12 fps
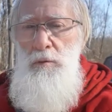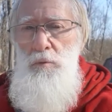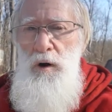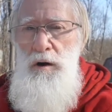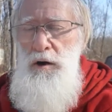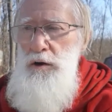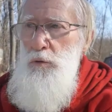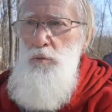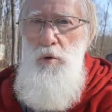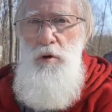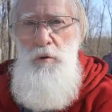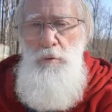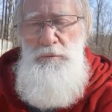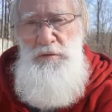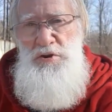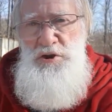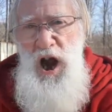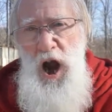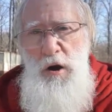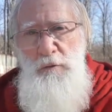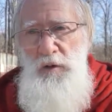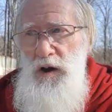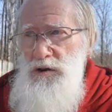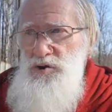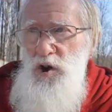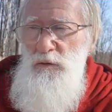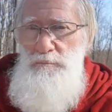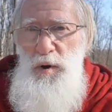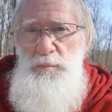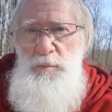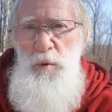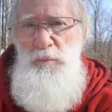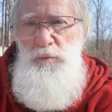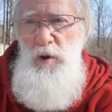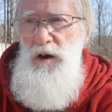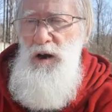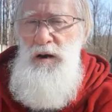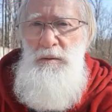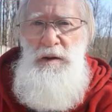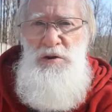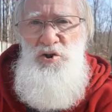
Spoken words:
What in the world with these caravans of people fleeing